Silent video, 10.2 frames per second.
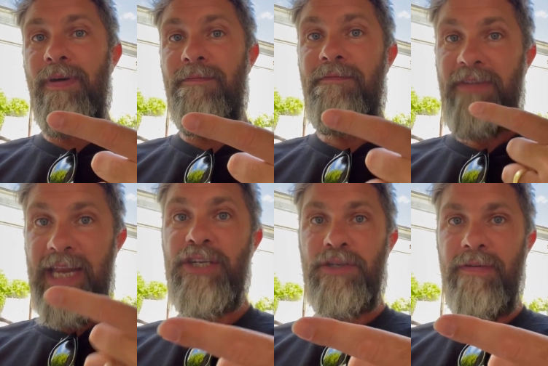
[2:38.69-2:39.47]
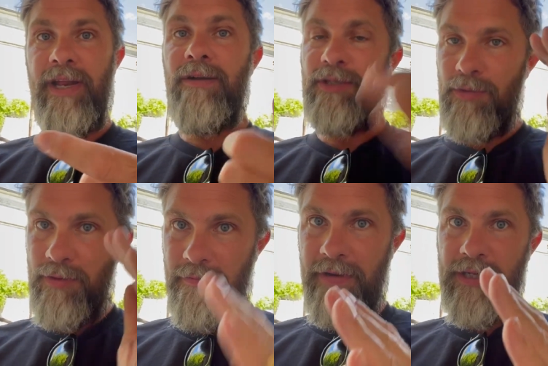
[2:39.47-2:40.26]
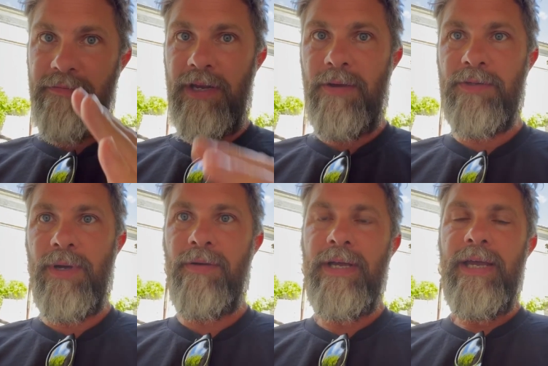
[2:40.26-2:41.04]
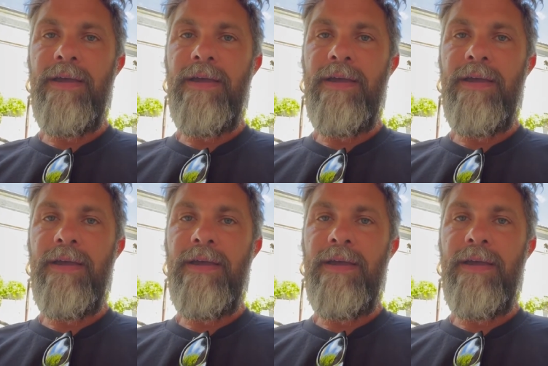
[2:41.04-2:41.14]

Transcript: finished video. So we'll do a finished video as well.